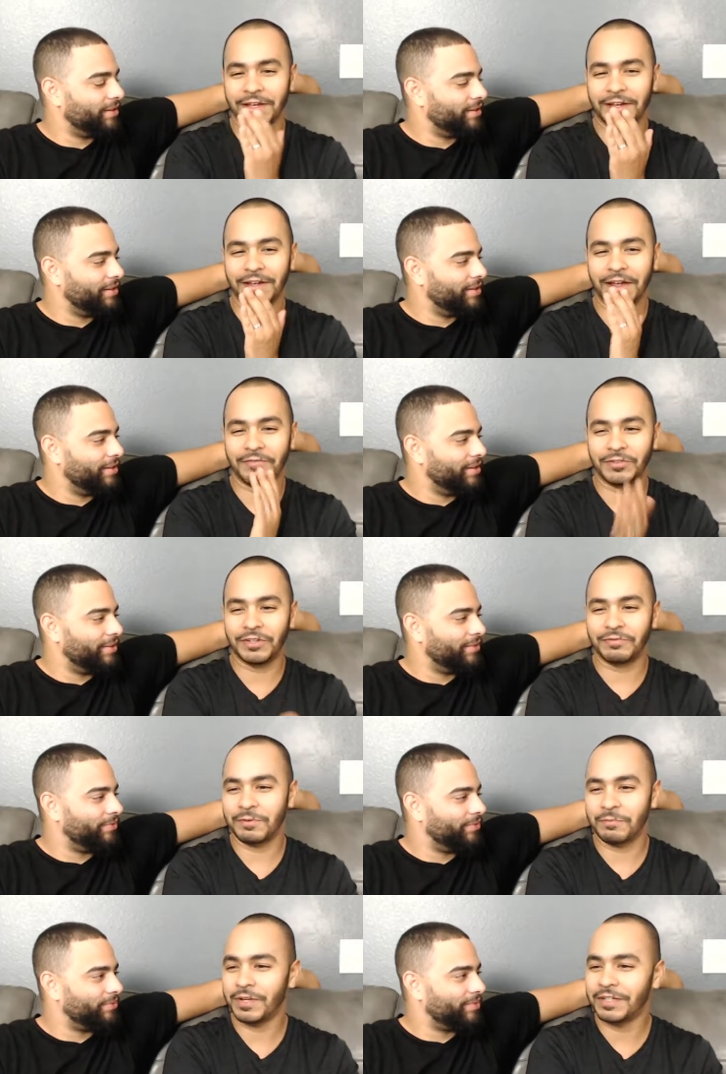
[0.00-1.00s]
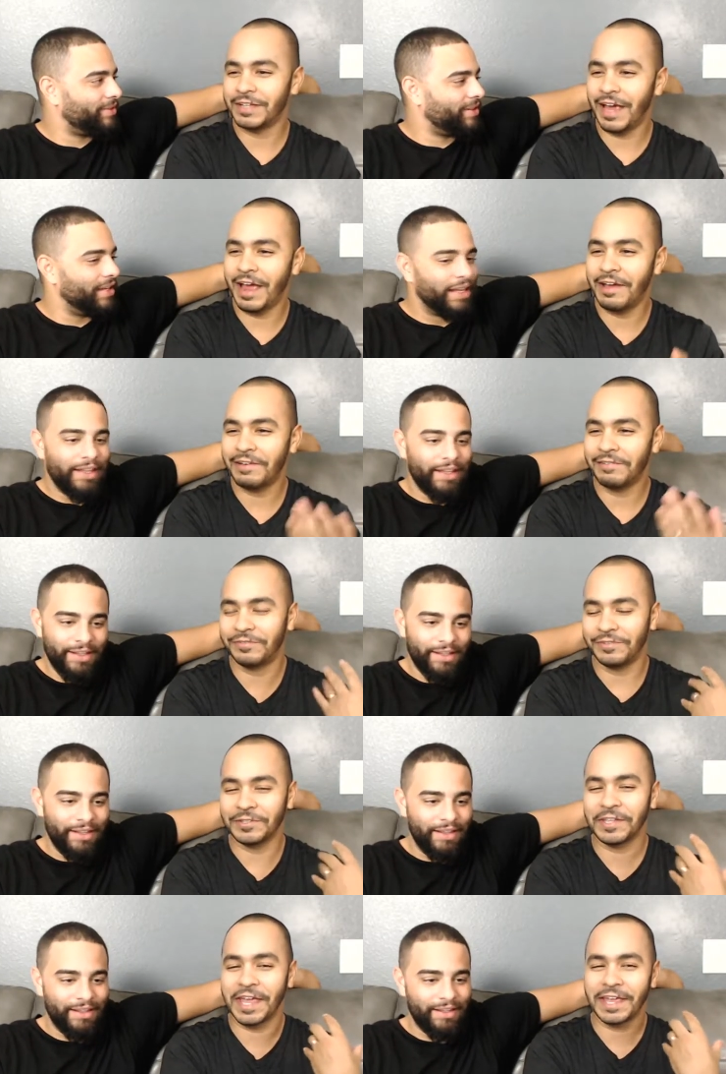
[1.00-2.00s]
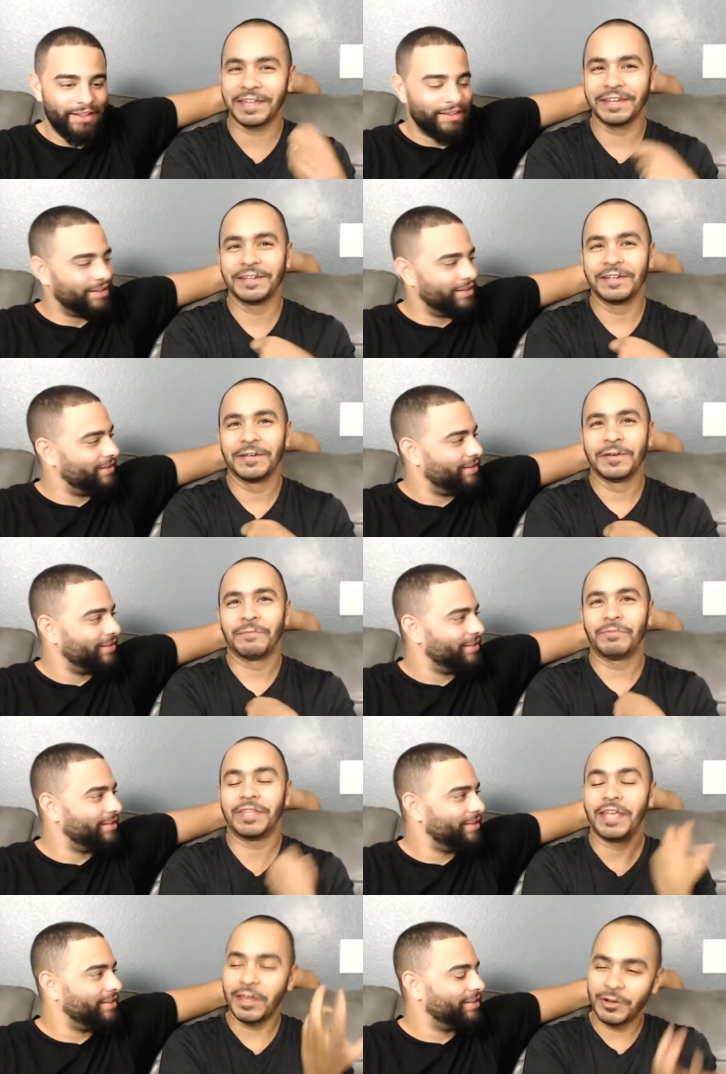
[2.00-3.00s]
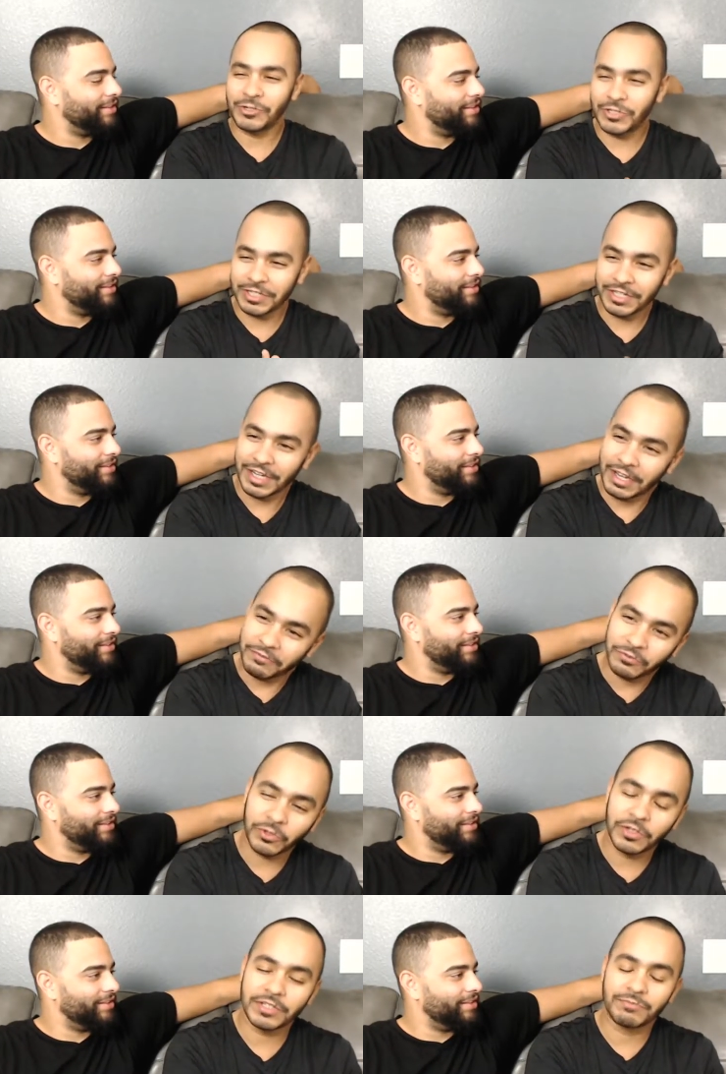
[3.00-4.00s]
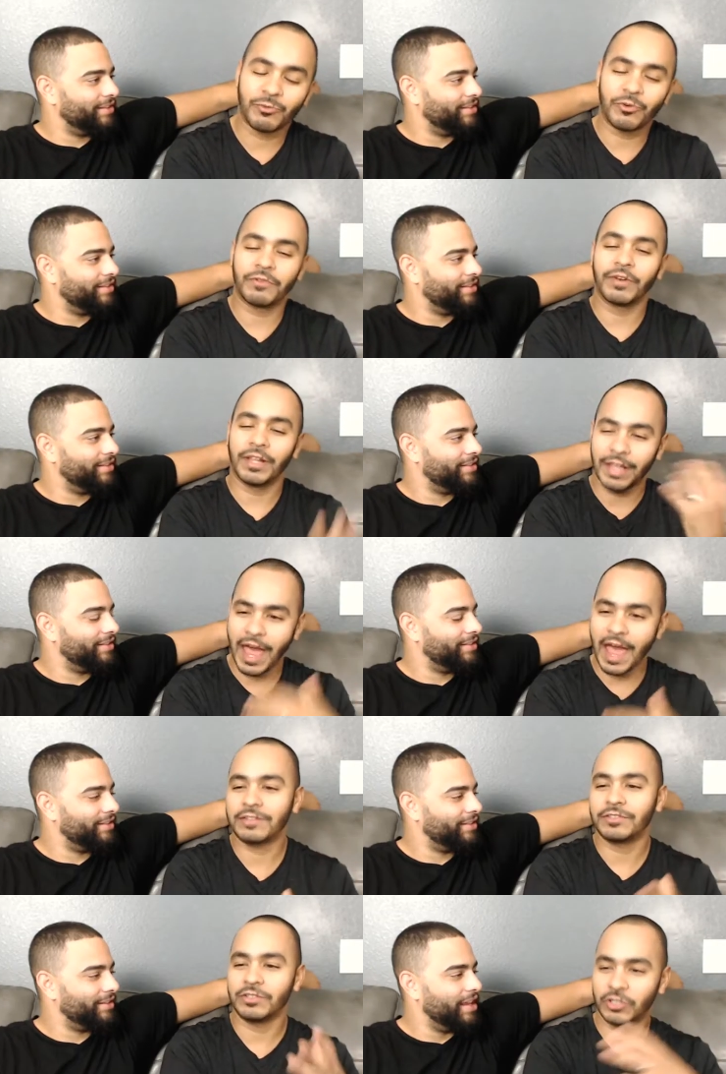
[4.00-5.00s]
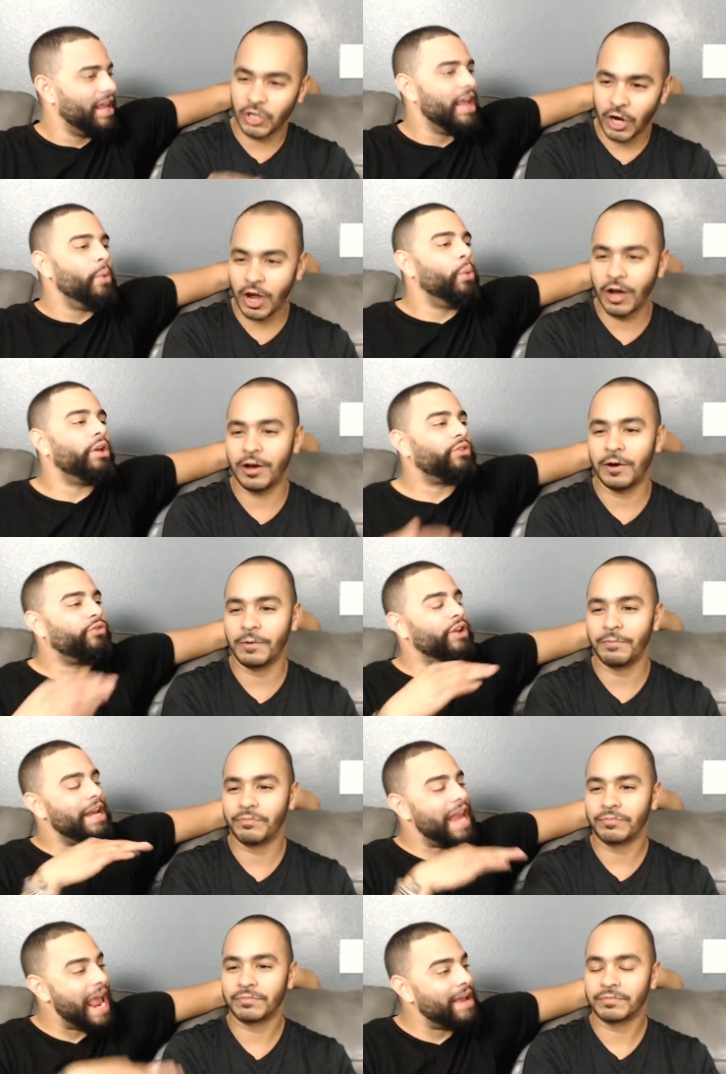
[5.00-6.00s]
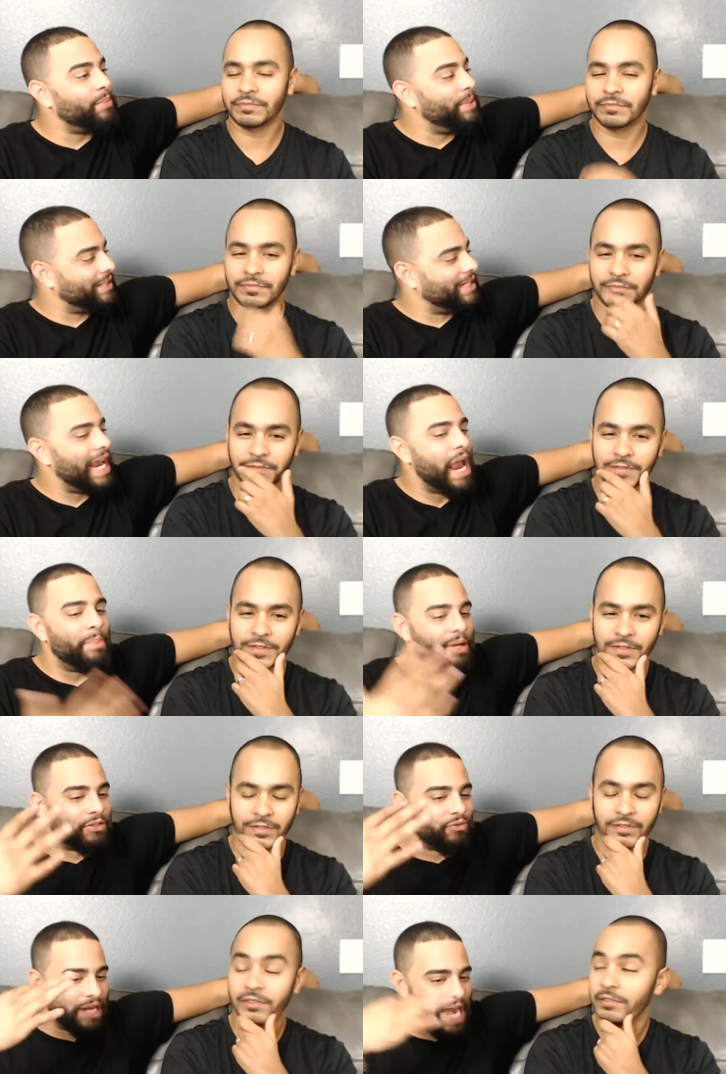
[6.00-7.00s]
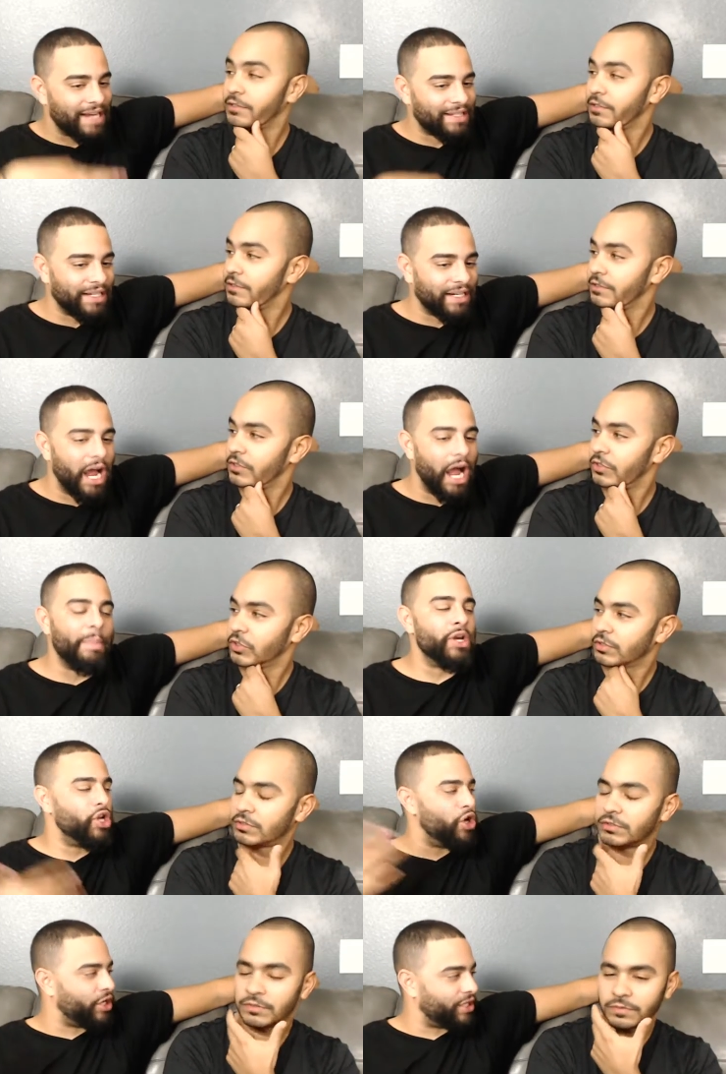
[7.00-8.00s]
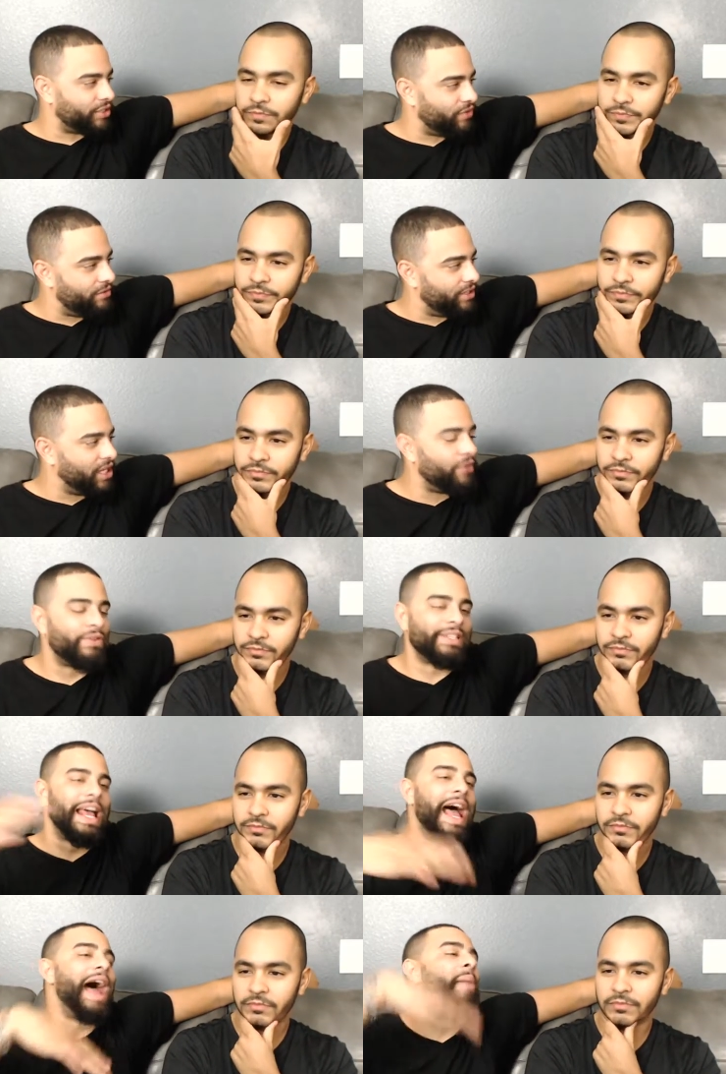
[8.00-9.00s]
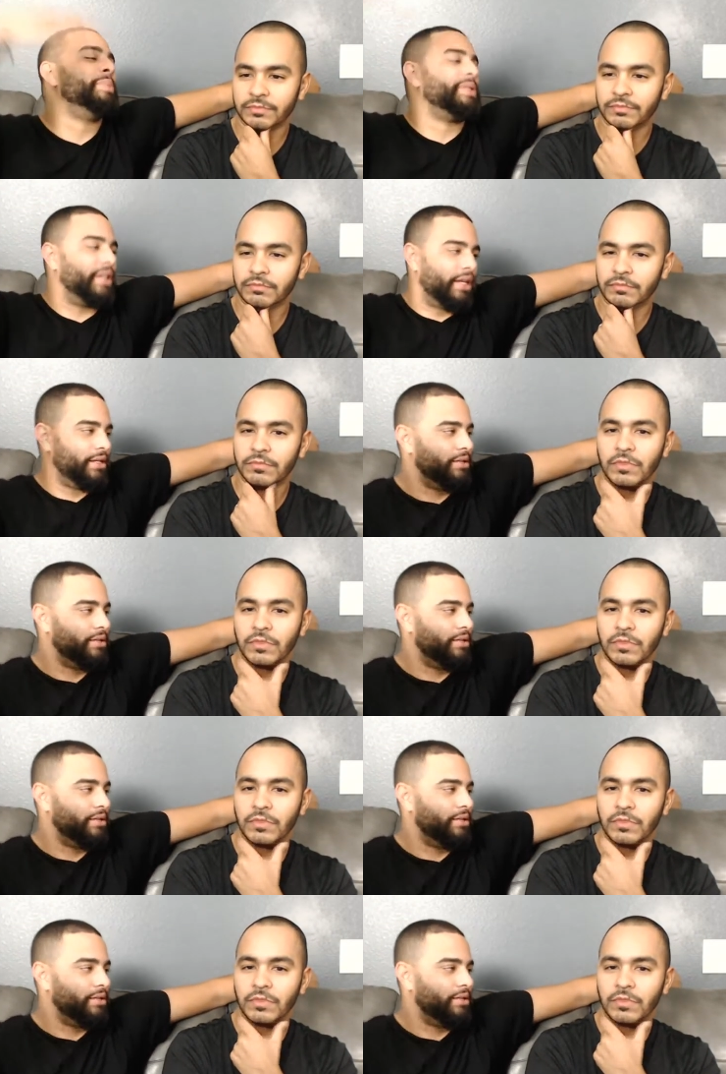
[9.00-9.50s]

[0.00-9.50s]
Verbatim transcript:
Speaker 1: like I have a different opinion. I have, feel like the energy in Florida is more relaxed and calm.
Speaker 2: Well, it's relaxed, but yeah, but it's relaxed and calm. And New York is very different. It's the
Speaker 1: opposite.